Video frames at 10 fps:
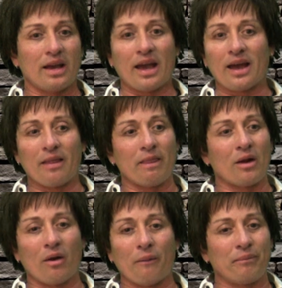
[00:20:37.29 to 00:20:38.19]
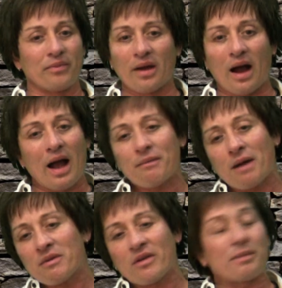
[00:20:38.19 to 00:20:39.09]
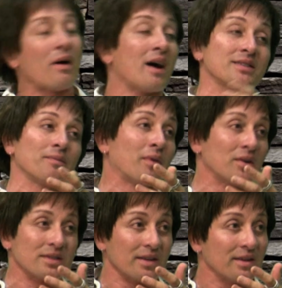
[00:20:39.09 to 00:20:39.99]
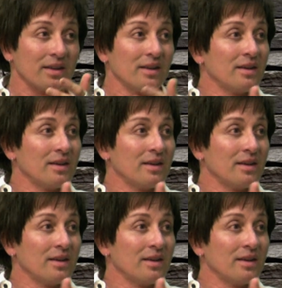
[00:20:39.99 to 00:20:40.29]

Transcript: And I'm a very positive person.